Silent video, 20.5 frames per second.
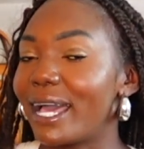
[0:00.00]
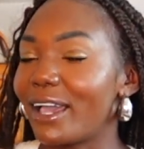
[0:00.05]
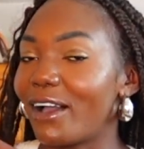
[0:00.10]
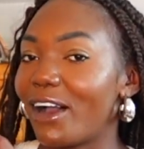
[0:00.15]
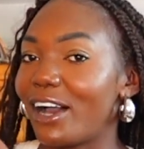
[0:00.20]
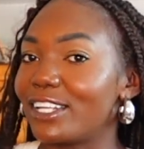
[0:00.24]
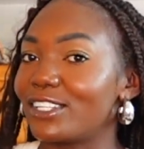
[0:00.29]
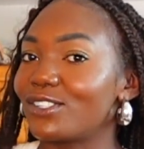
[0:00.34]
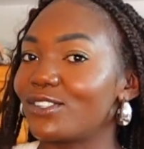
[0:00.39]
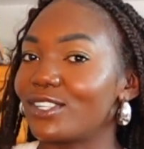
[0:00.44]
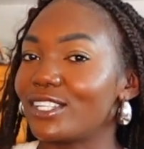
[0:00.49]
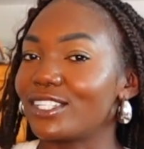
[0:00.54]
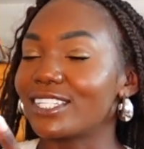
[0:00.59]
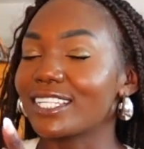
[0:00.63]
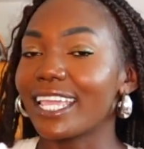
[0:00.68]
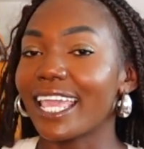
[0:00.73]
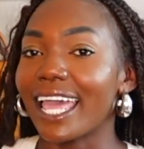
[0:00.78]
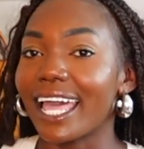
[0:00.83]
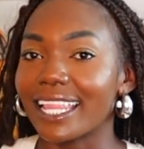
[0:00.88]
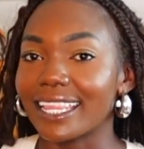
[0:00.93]

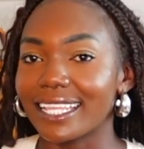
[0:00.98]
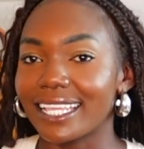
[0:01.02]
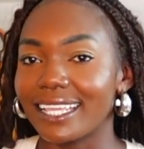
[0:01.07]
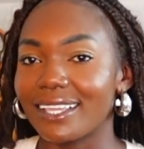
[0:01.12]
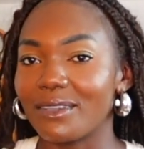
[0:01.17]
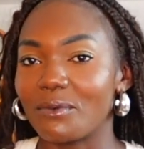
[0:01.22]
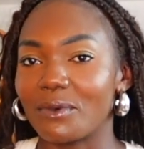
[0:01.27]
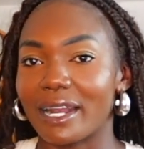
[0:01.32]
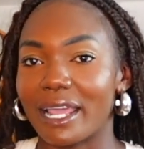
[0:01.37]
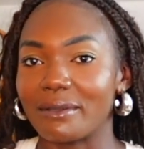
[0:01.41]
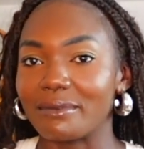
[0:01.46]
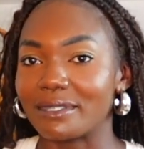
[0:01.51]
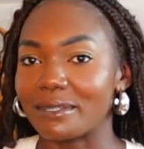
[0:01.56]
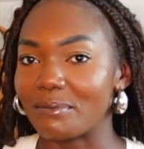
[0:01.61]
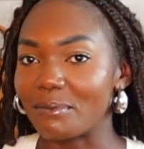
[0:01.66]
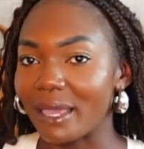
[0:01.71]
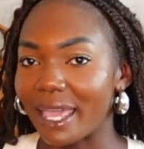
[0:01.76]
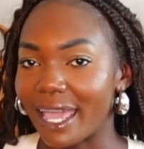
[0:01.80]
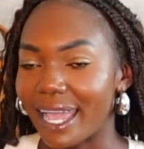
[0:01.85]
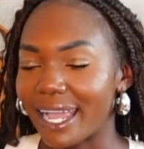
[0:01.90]
ostrich Kelly when I was
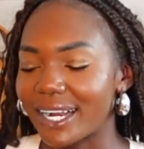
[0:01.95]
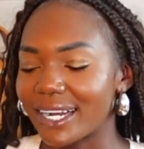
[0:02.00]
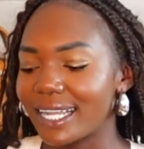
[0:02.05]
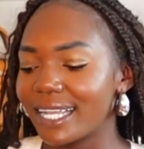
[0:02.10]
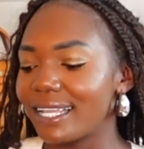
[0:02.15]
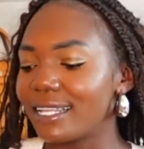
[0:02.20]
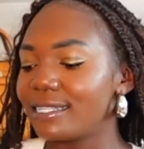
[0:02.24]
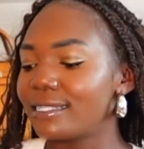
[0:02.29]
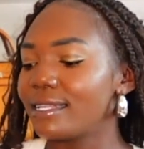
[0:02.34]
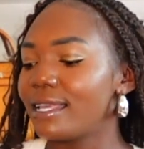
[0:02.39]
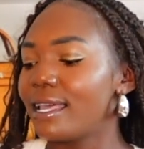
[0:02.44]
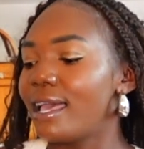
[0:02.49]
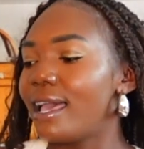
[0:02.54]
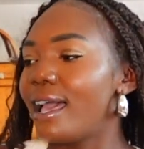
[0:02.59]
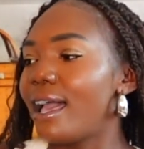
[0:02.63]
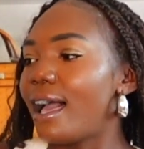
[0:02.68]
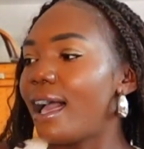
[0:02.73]
in Paris.